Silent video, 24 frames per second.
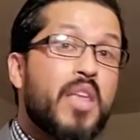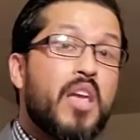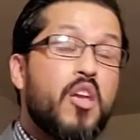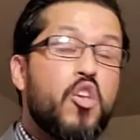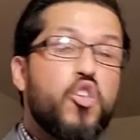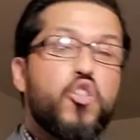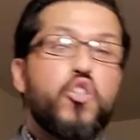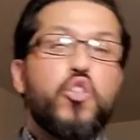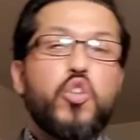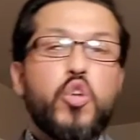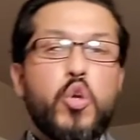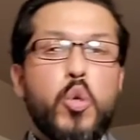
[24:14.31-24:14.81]

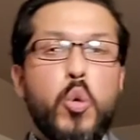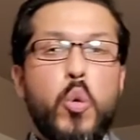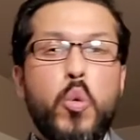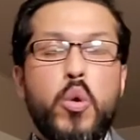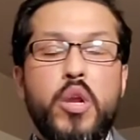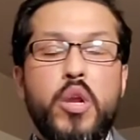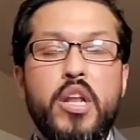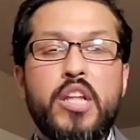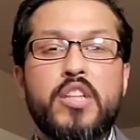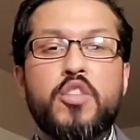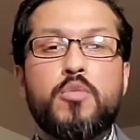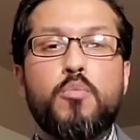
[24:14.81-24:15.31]
you're
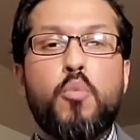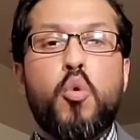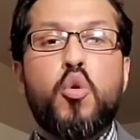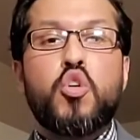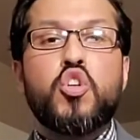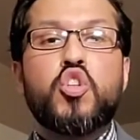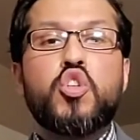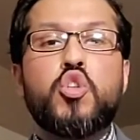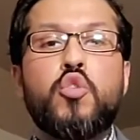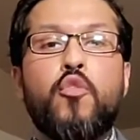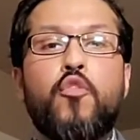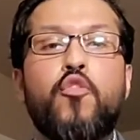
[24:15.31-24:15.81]
doing it more
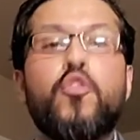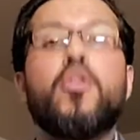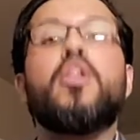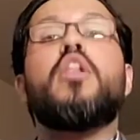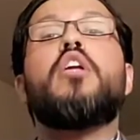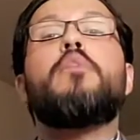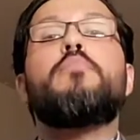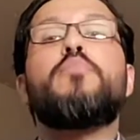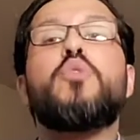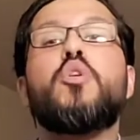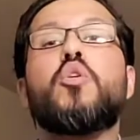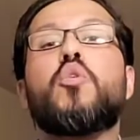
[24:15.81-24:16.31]
to fill
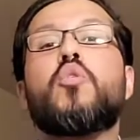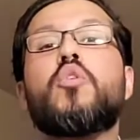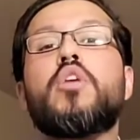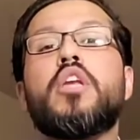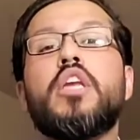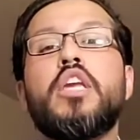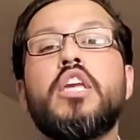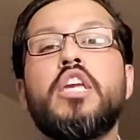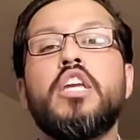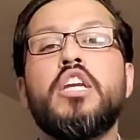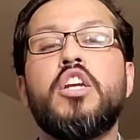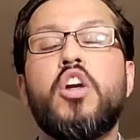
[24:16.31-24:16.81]
up your
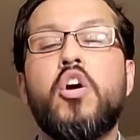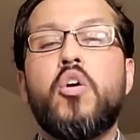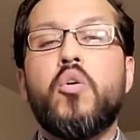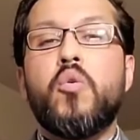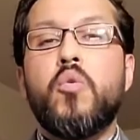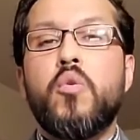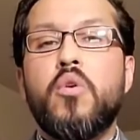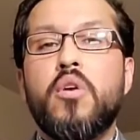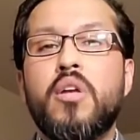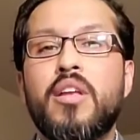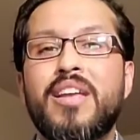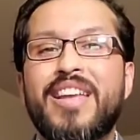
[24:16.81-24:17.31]

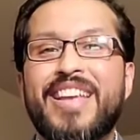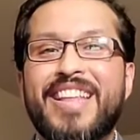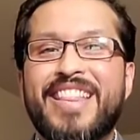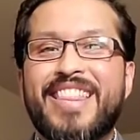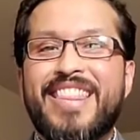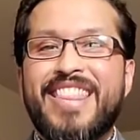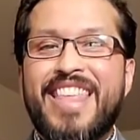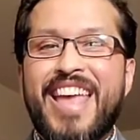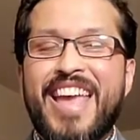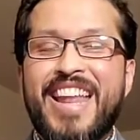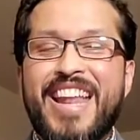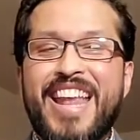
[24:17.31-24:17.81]
ego
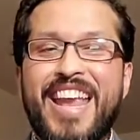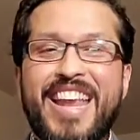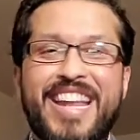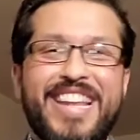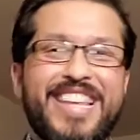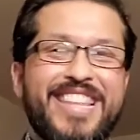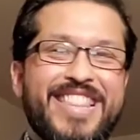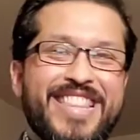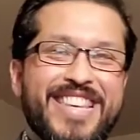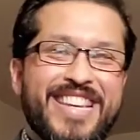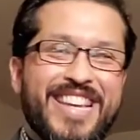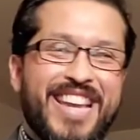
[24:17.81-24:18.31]
than
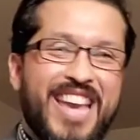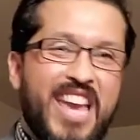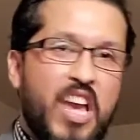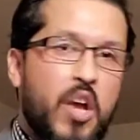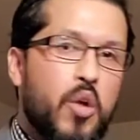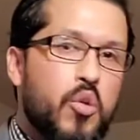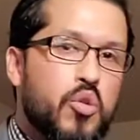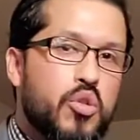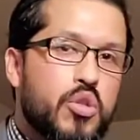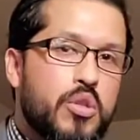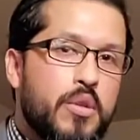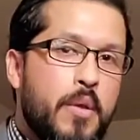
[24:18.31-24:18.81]
anything
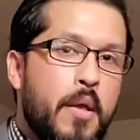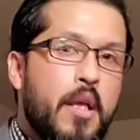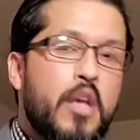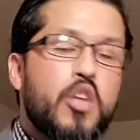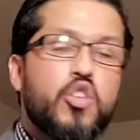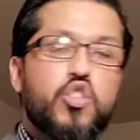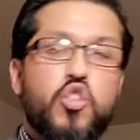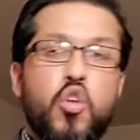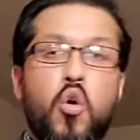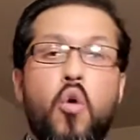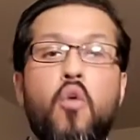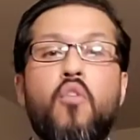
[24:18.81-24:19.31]
else.
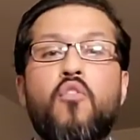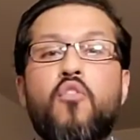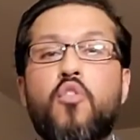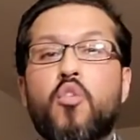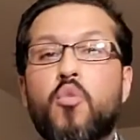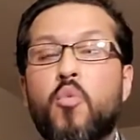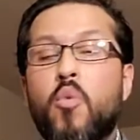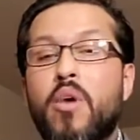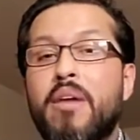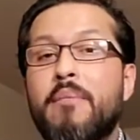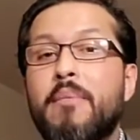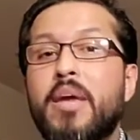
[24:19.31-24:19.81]
So for
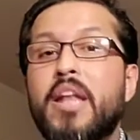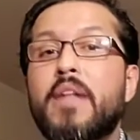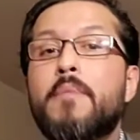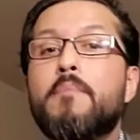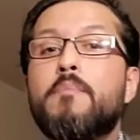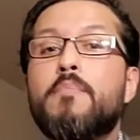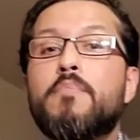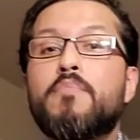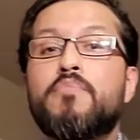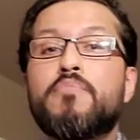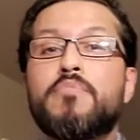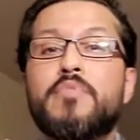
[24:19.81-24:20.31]
women,
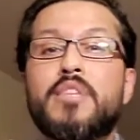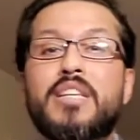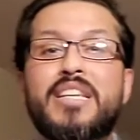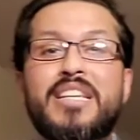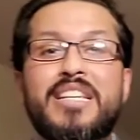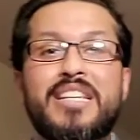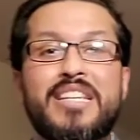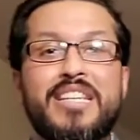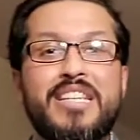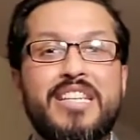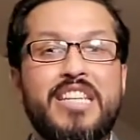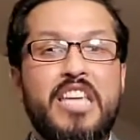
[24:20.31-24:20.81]

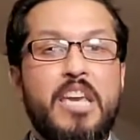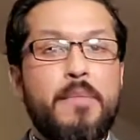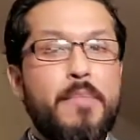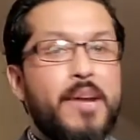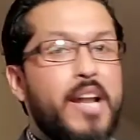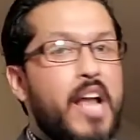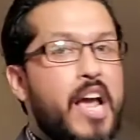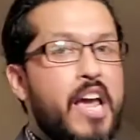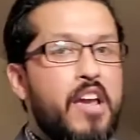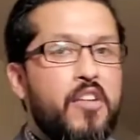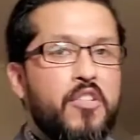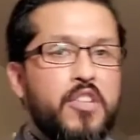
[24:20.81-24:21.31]
keep an
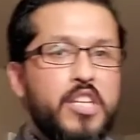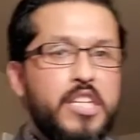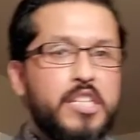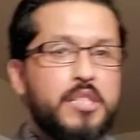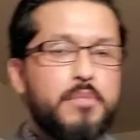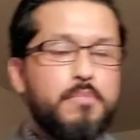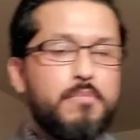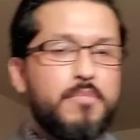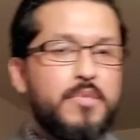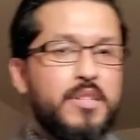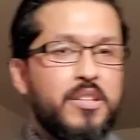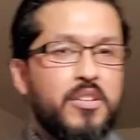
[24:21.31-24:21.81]
eye on these,
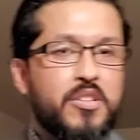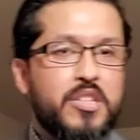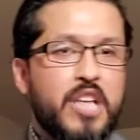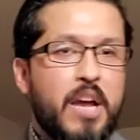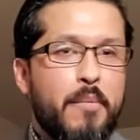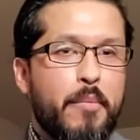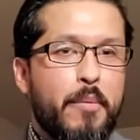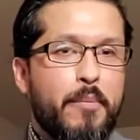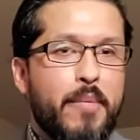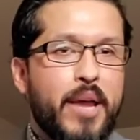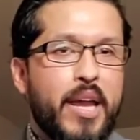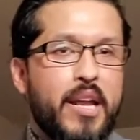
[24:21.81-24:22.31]

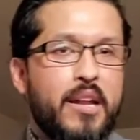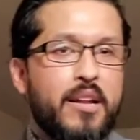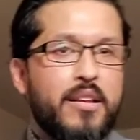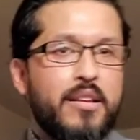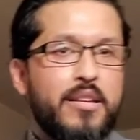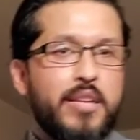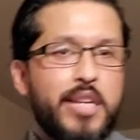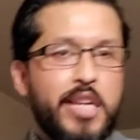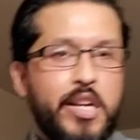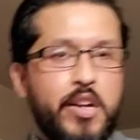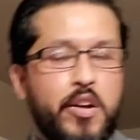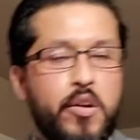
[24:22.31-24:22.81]
type of men.
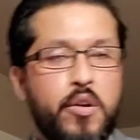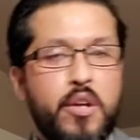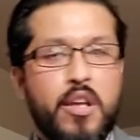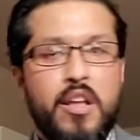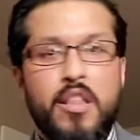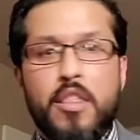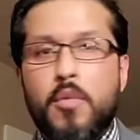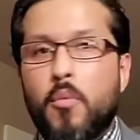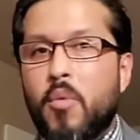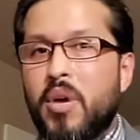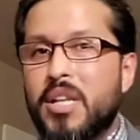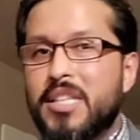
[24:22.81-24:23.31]
The
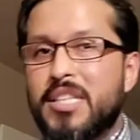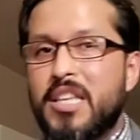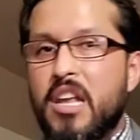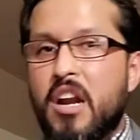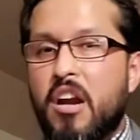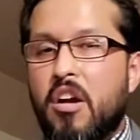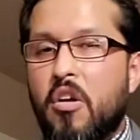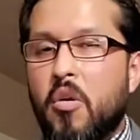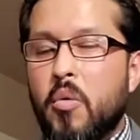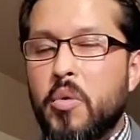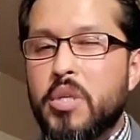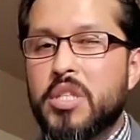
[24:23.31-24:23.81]
ones that
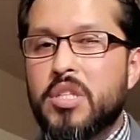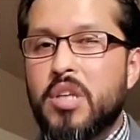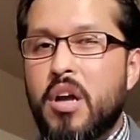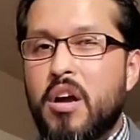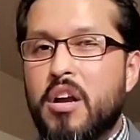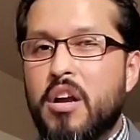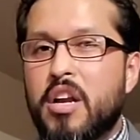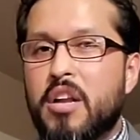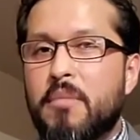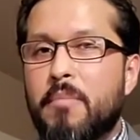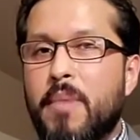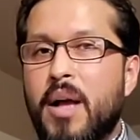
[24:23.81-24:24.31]
are always
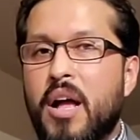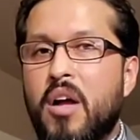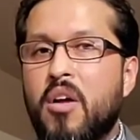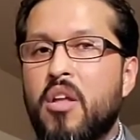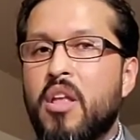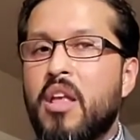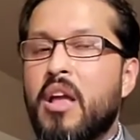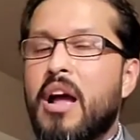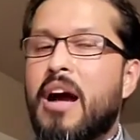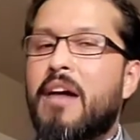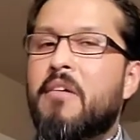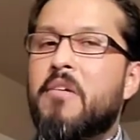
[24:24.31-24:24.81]
talking about,
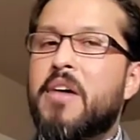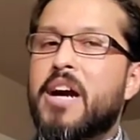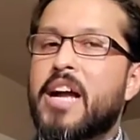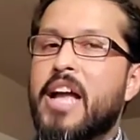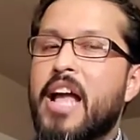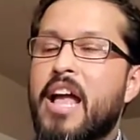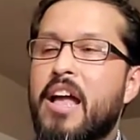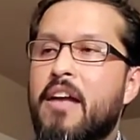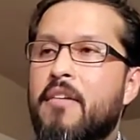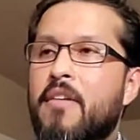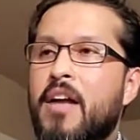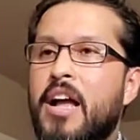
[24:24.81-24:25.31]
I
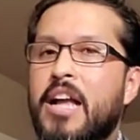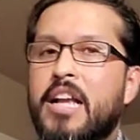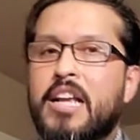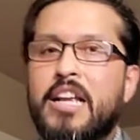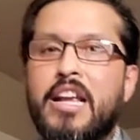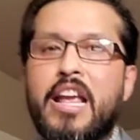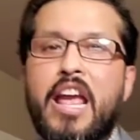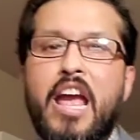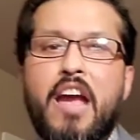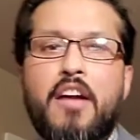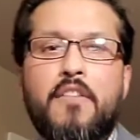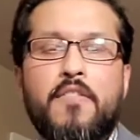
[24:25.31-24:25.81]

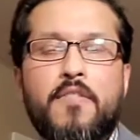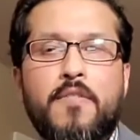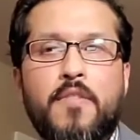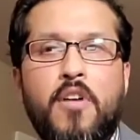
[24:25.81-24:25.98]
have